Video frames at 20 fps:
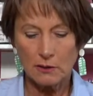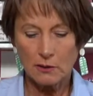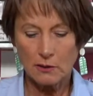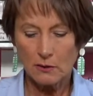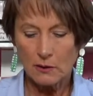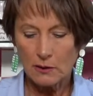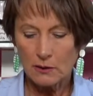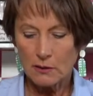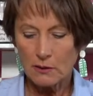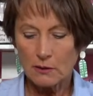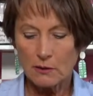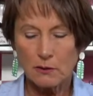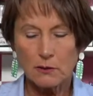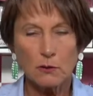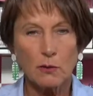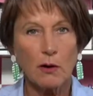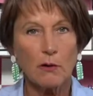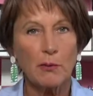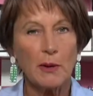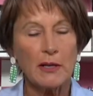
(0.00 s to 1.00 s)
So this is a
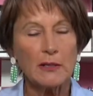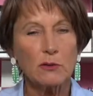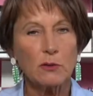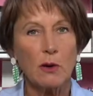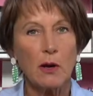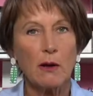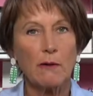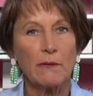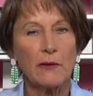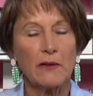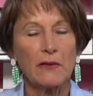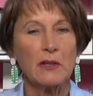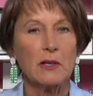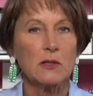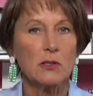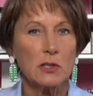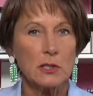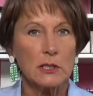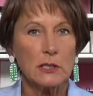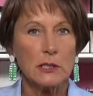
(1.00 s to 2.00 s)
12 by 12. Then
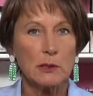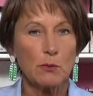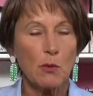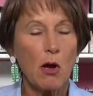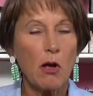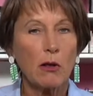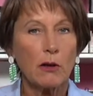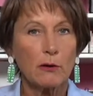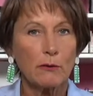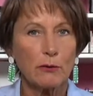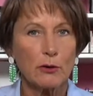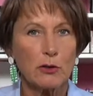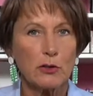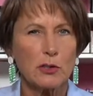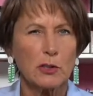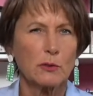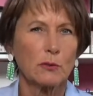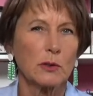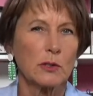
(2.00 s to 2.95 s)
there's this smaller version,